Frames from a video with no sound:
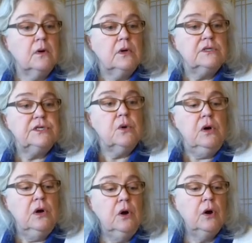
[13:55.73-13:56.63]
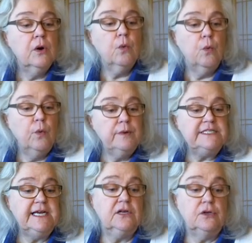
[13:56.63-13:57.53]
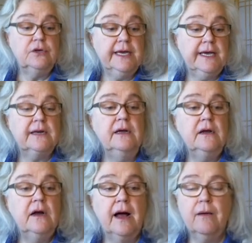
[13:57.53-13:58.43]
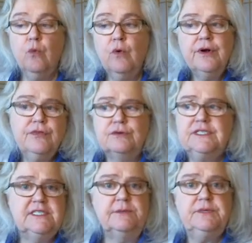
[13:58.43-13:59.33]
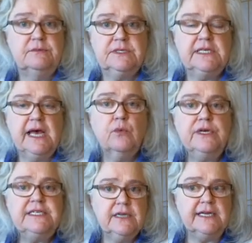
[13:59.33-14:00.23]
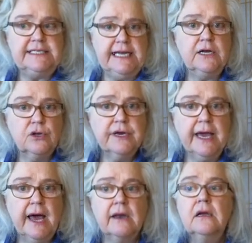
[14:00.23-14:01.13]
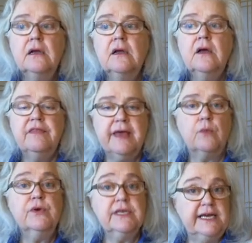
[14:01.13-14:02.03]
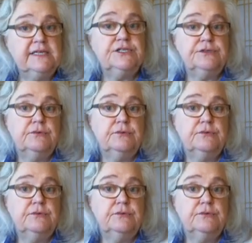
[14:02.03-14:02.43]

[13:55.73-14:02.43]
So when we take a look at what are those symptoms that we can take a look at that relate to